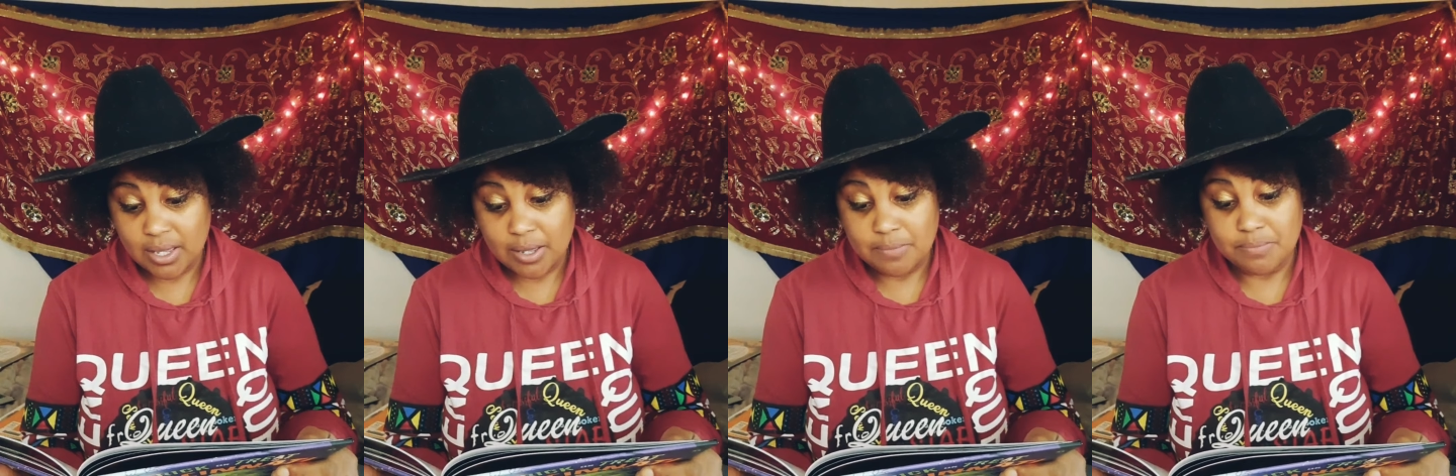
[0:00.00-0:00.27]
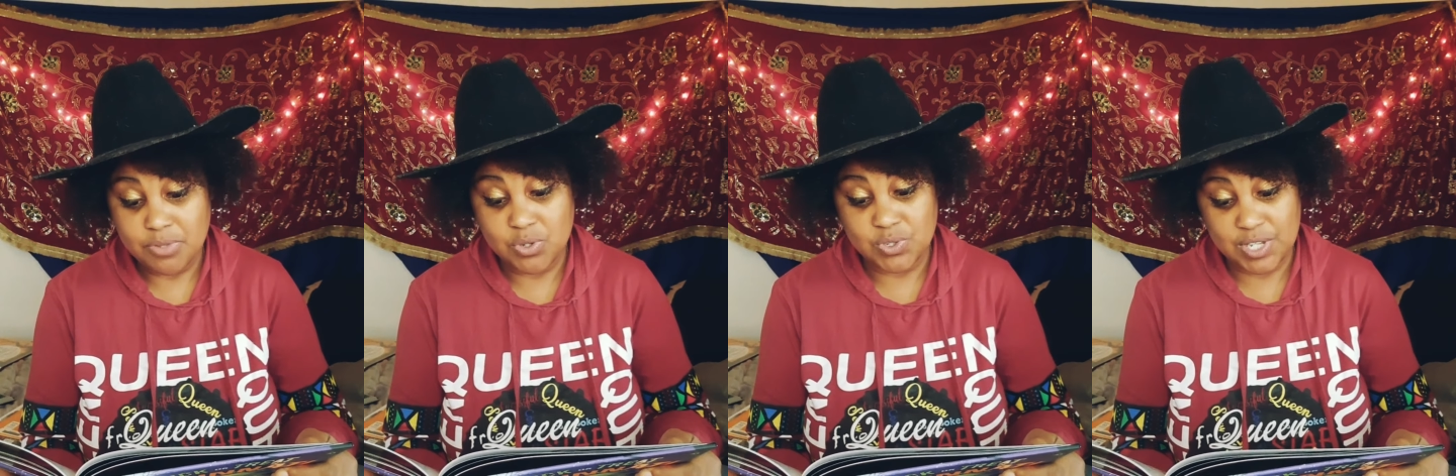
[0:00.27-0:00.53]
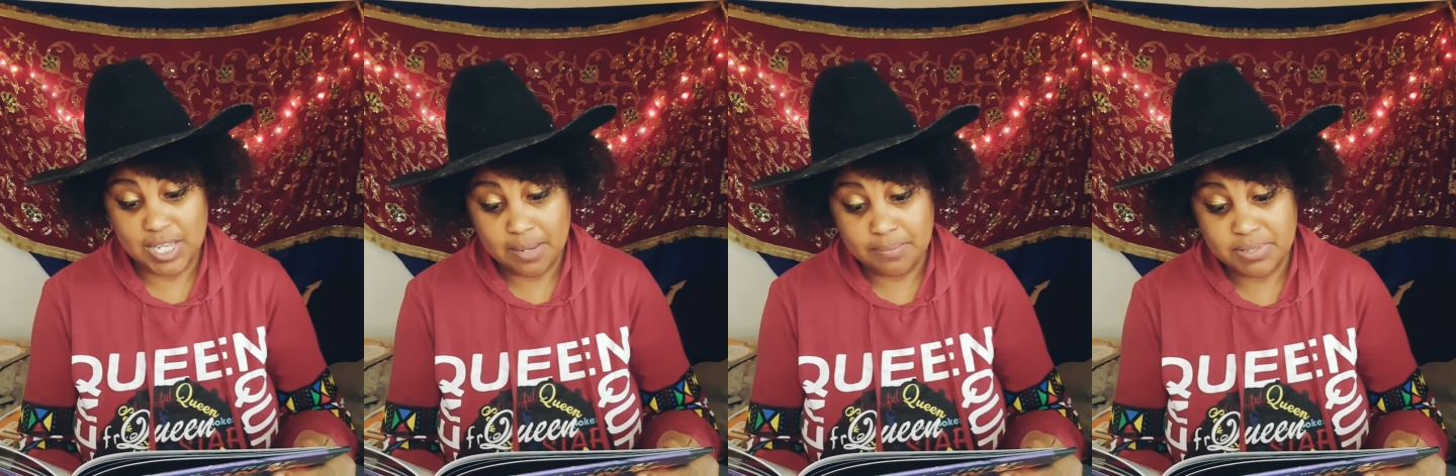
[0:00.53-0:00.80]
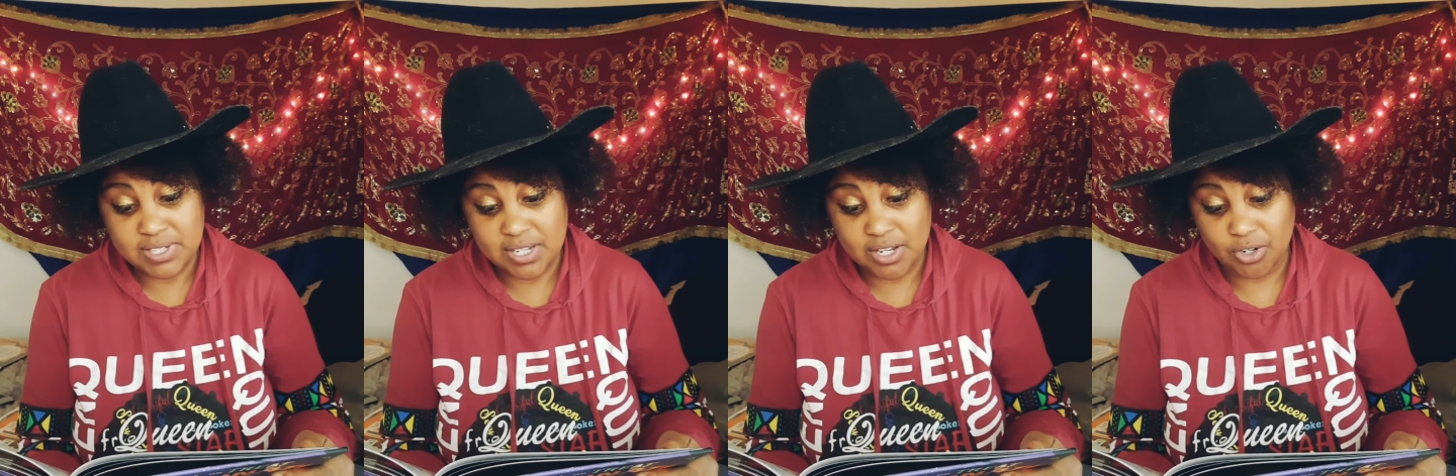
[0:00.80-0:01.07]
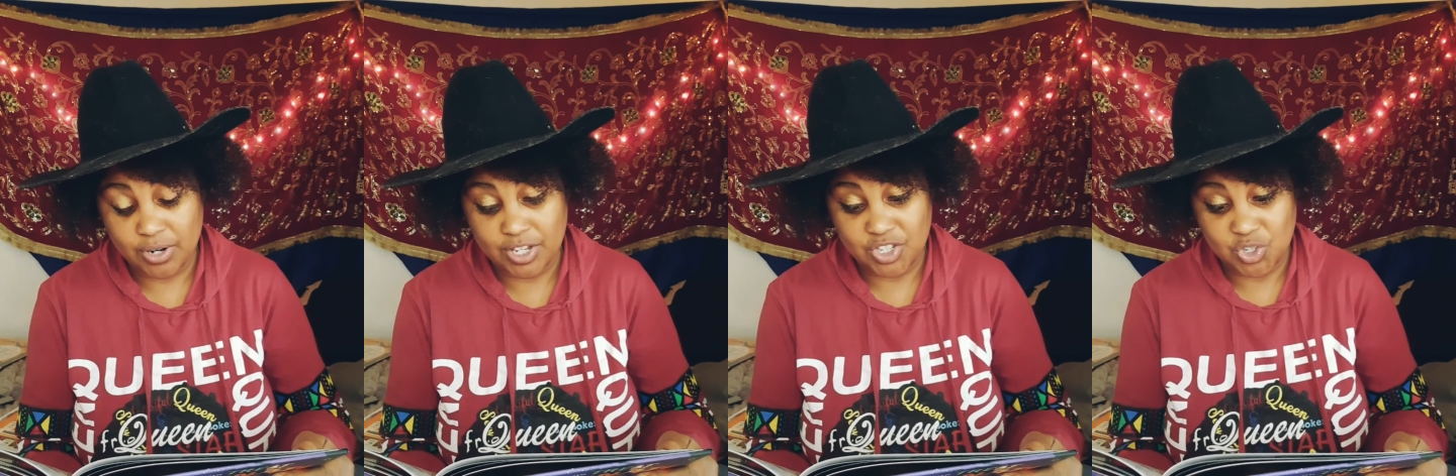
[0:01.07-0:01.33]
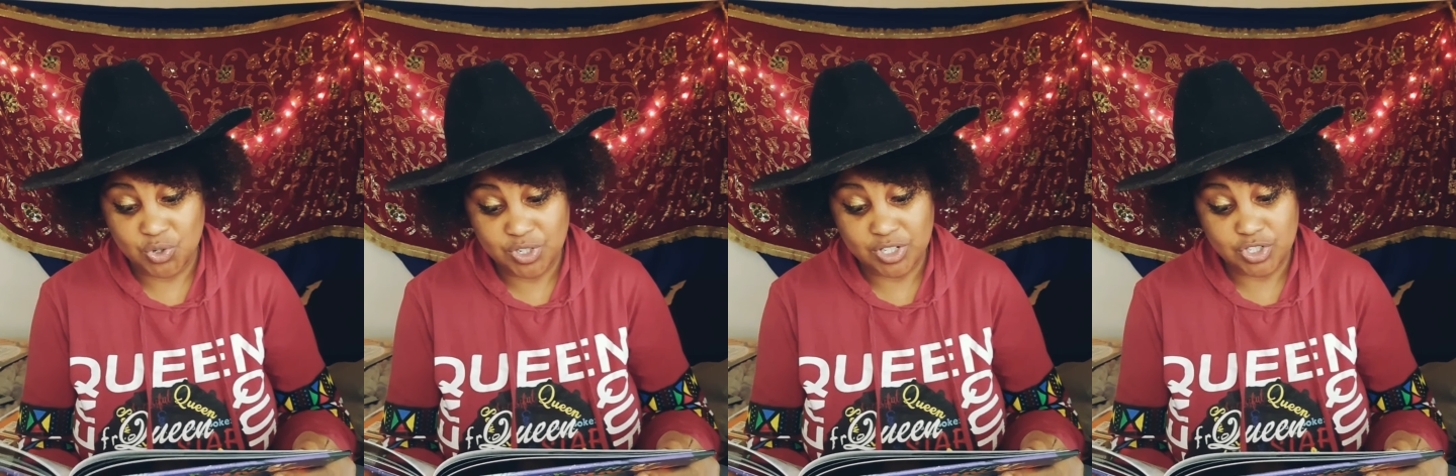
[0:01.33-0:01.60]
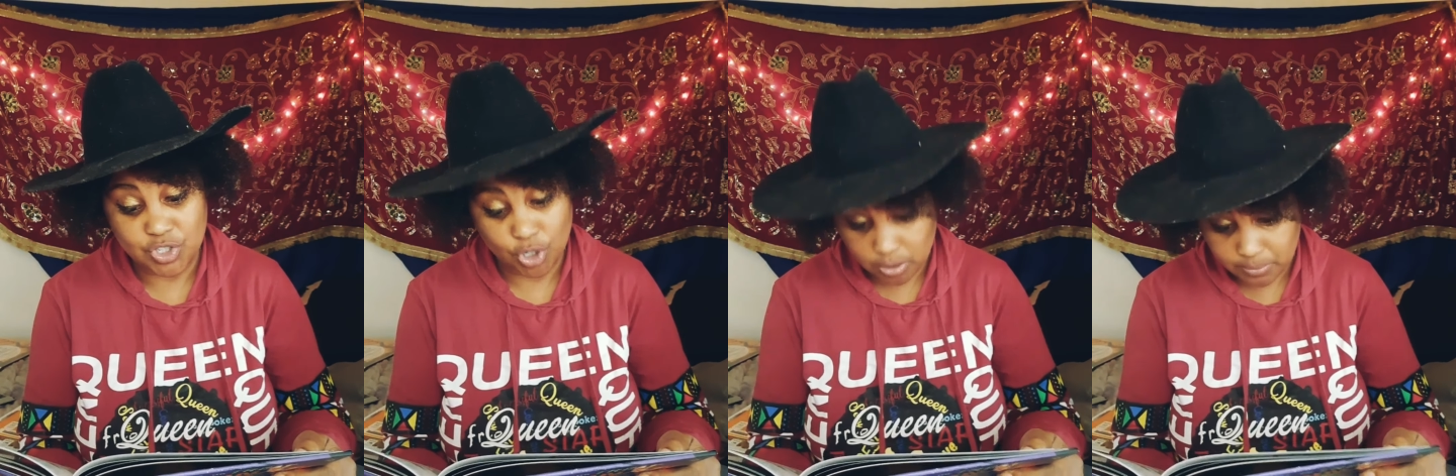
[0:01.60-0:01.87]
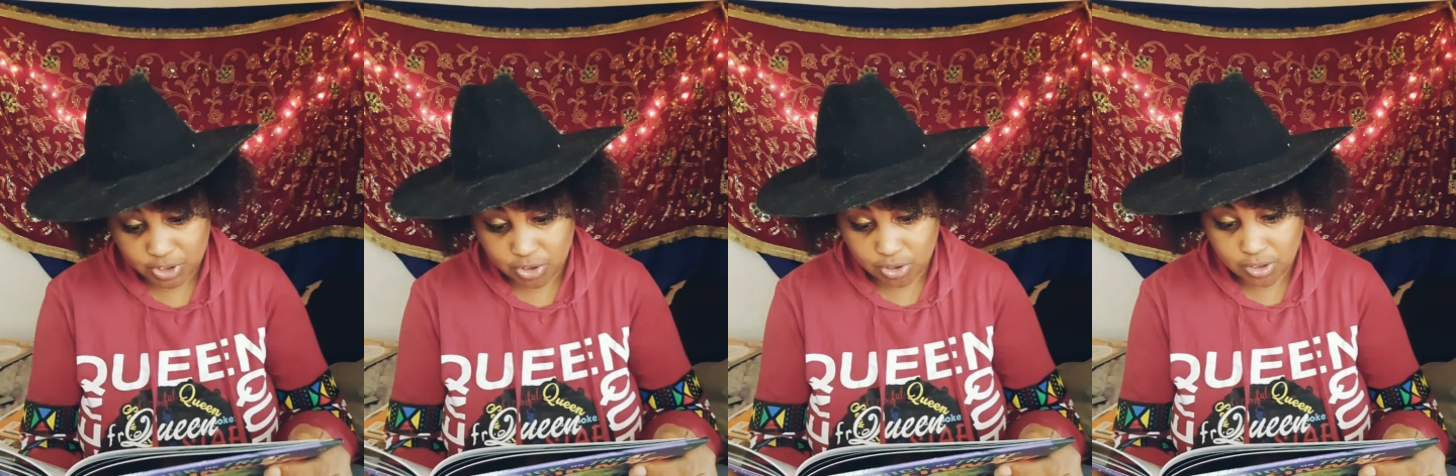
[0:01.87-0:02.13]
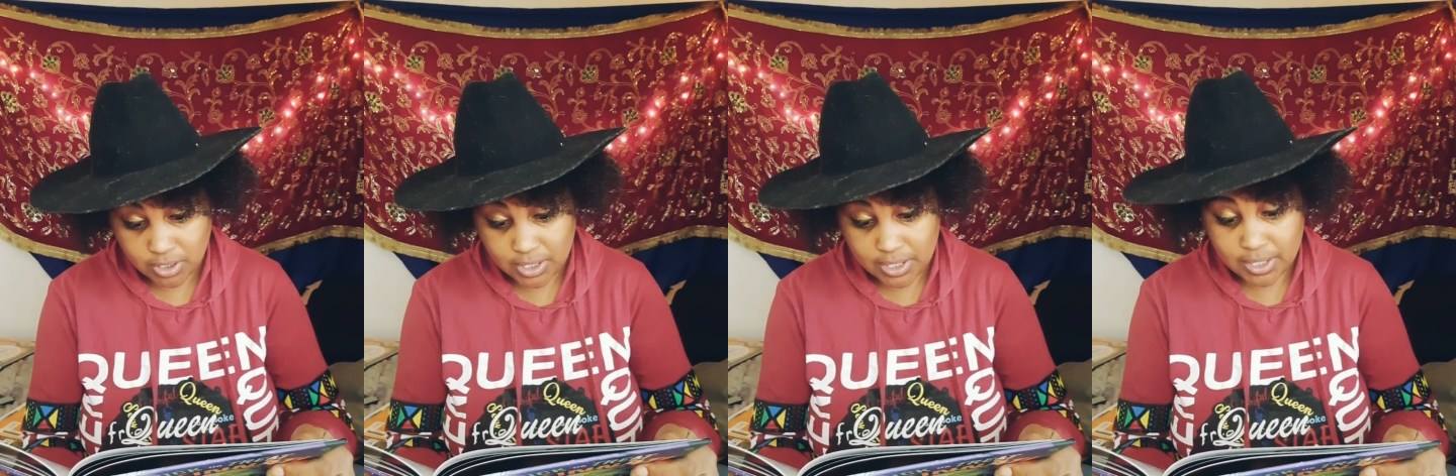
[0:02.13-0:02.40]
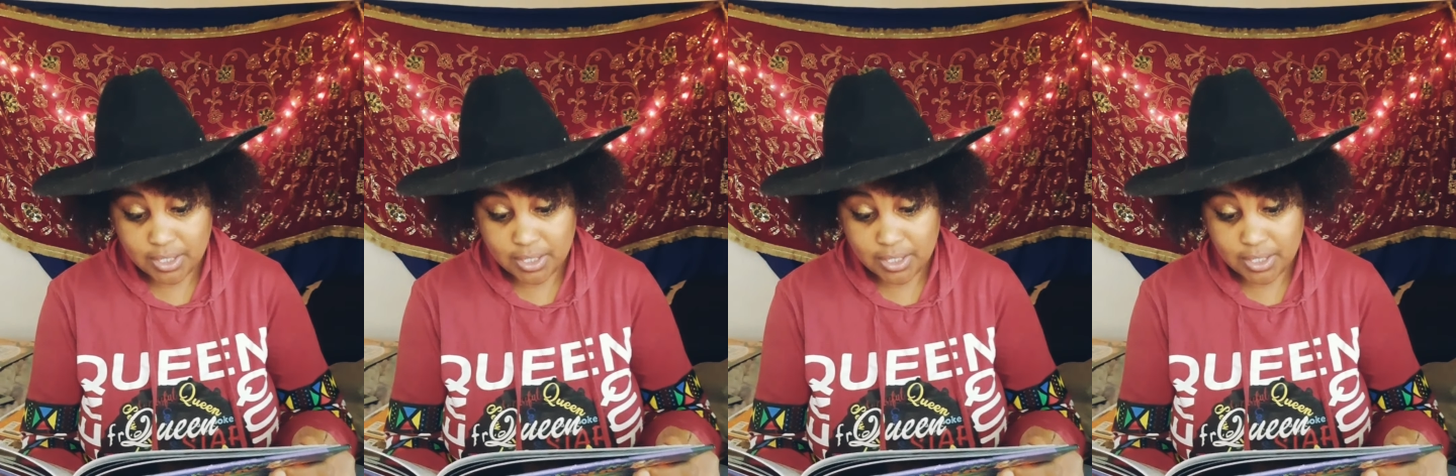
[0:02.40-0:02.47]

Museum Center at Union Terminal,